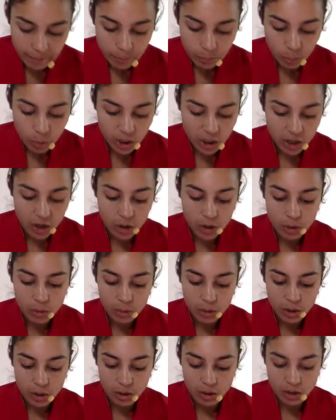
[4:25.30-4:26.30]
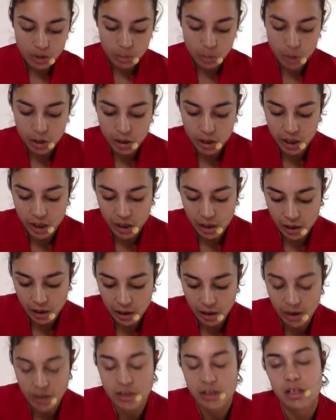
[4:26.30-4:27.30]
We know that we're going to be looking at
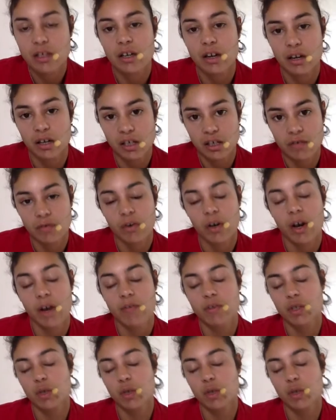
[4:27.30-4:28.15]
lines 9 to 5.